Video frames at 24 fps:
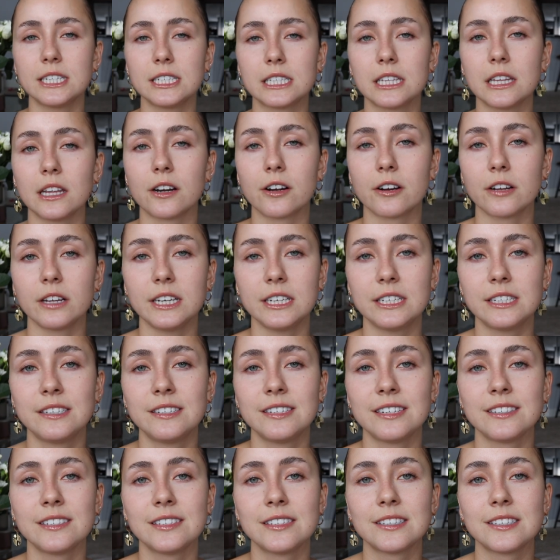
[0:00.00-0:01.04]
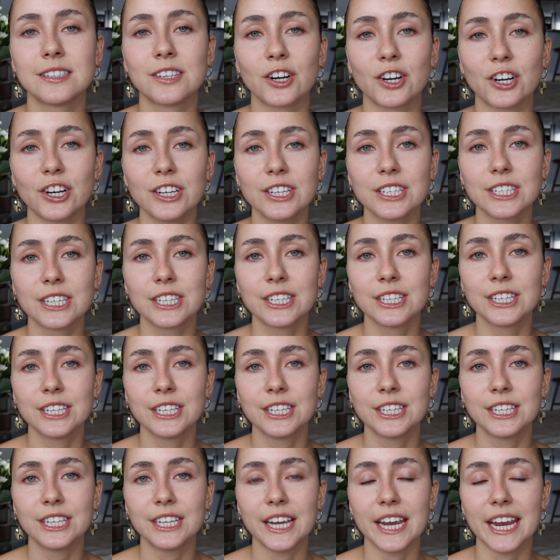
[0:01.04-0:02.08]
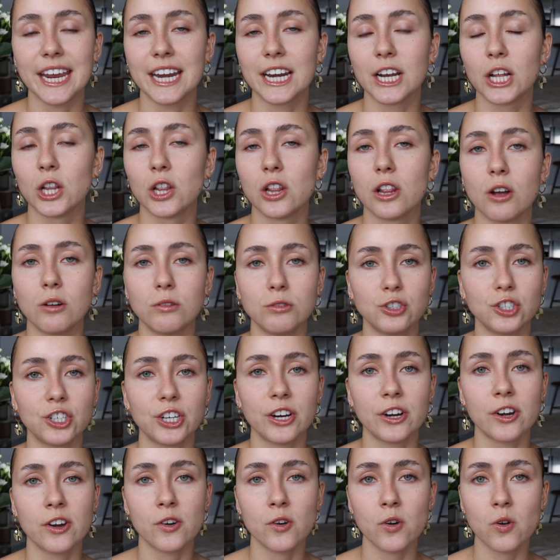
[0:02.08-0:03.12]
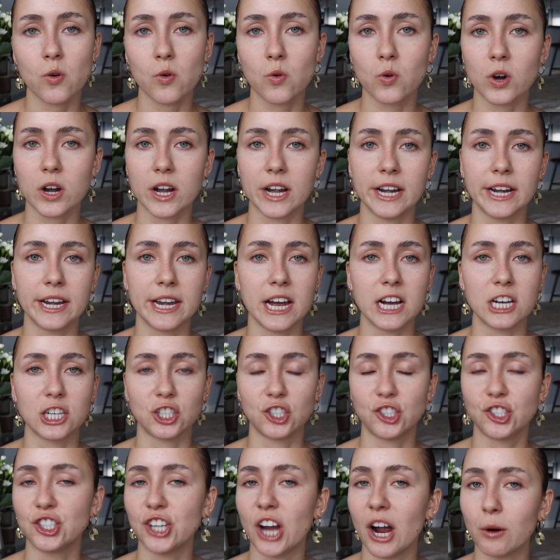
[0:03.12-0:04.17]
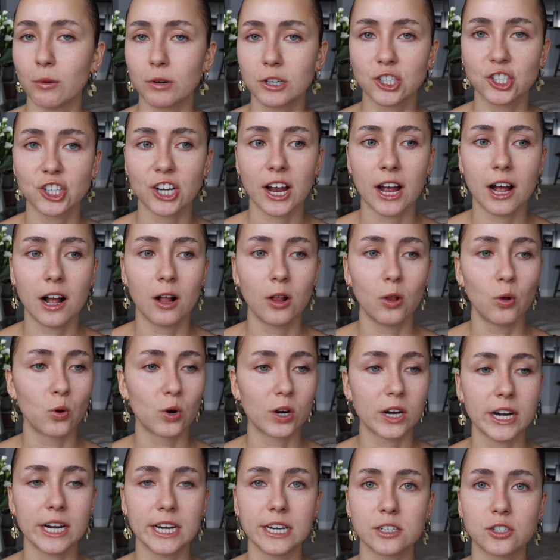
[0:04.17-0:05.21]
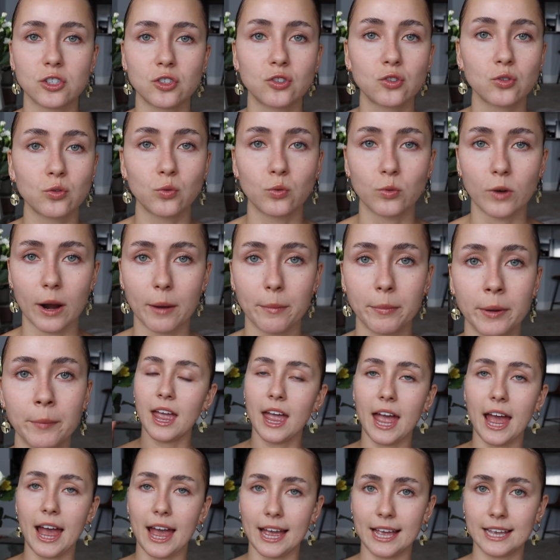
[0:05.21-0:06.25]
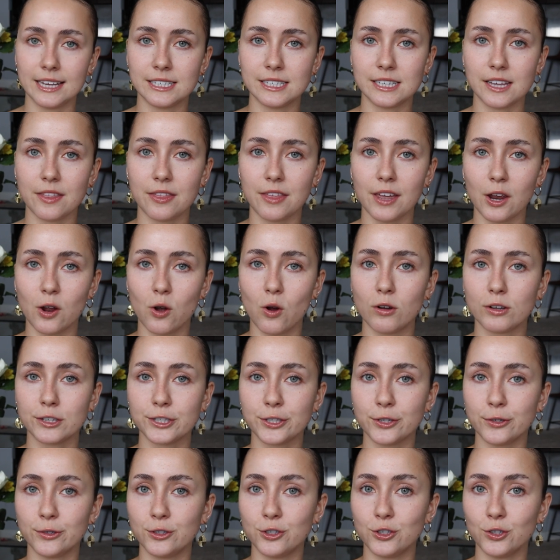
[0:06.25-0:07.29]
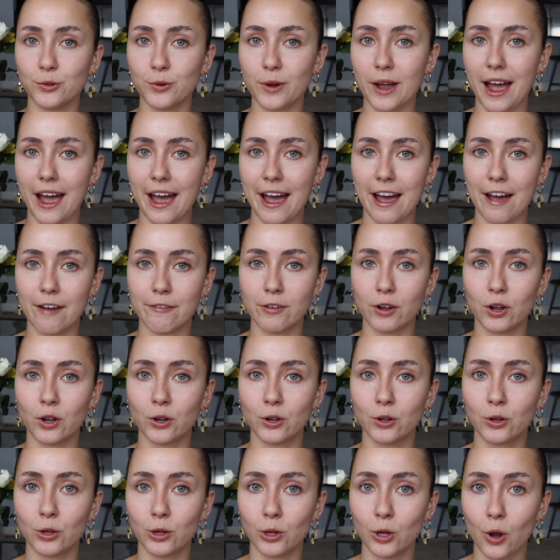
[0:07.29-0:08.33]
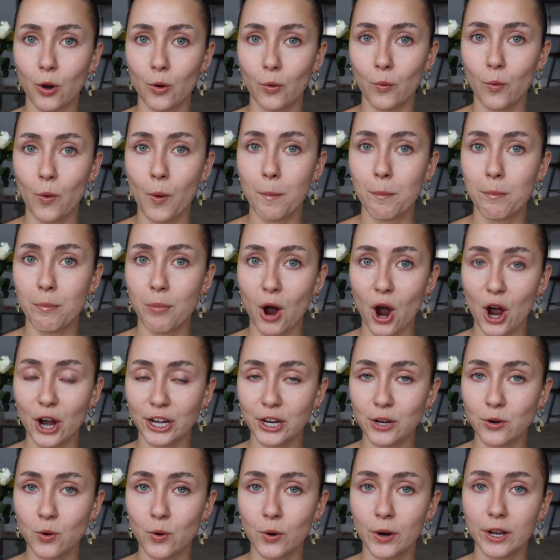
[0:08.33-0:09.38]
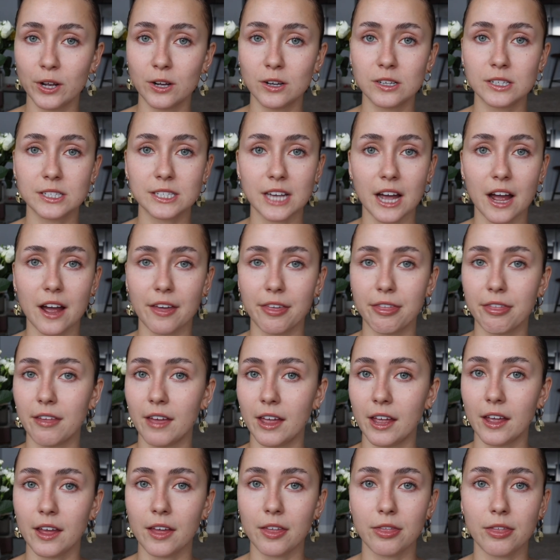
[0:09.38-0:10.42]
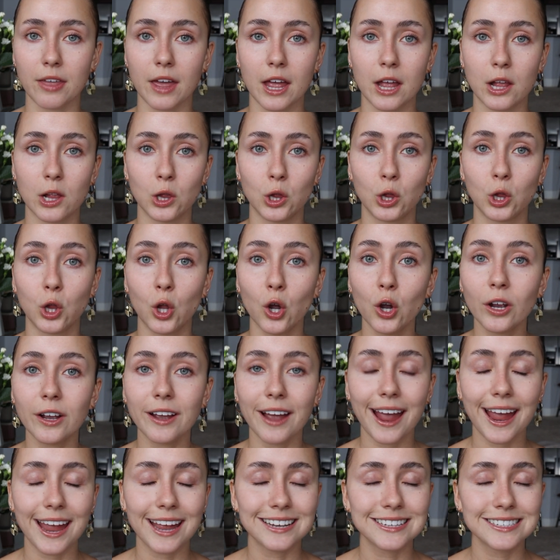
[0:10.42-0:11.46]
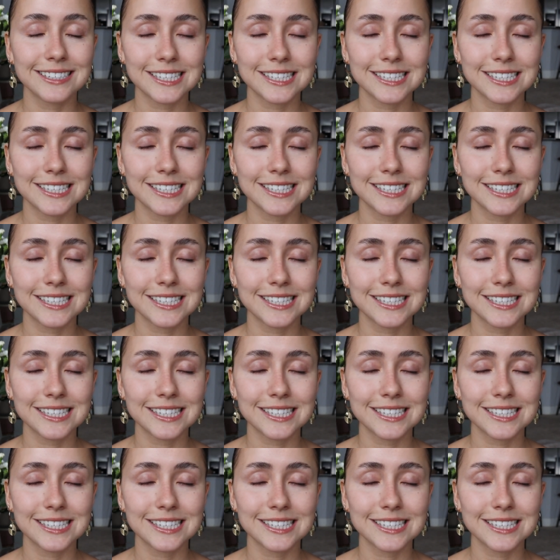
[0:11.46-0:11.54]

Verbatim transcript: is literally dessert in a lotion or in a shower gel or in a scrub. And they also do have glow body oils. I think they look and